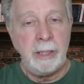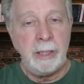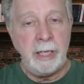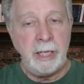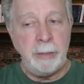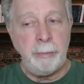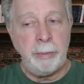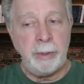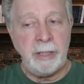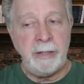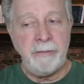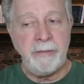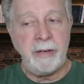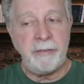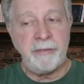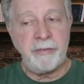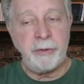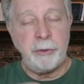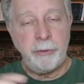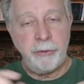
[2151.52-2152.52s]
He believed
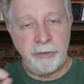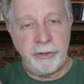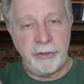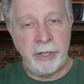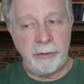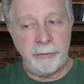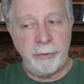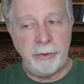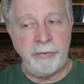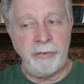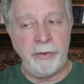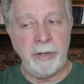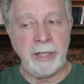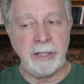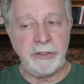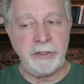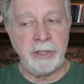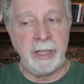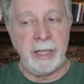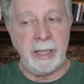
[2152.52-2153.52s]
that through
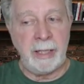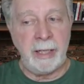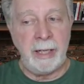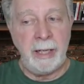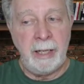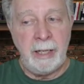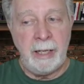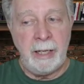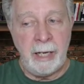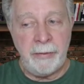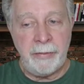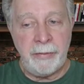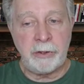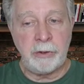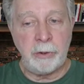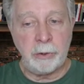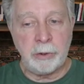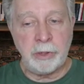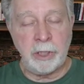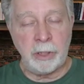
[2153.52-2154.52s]
self-reflection and
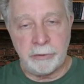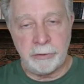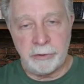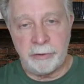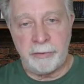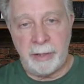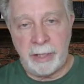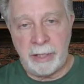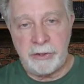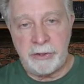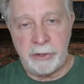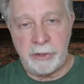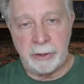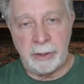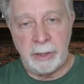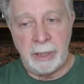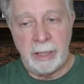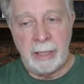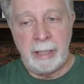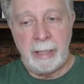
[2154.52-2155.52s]
ethical
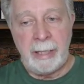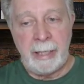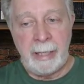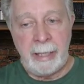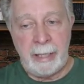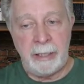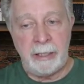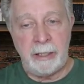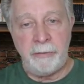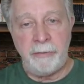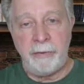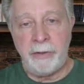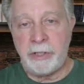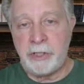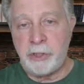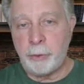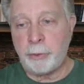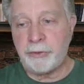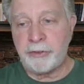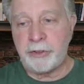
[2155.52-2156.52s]
cultivation,
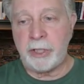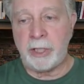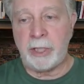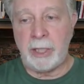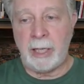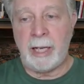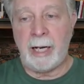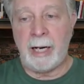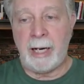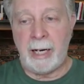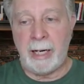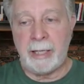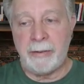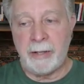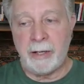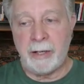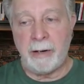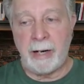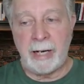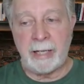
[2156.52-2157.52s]
individuals could
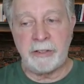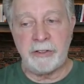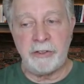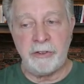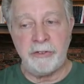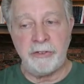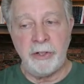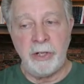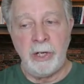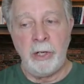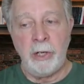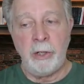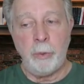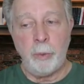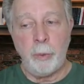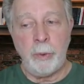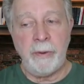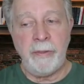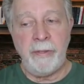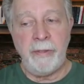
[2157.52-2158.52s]
align their actions
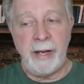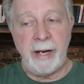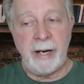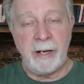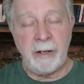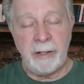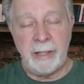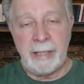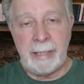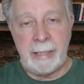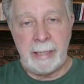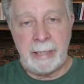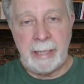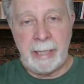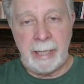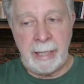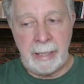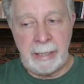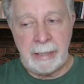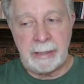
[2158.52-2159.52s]
with their
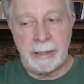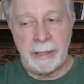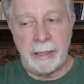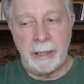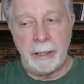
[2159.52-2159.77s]
innate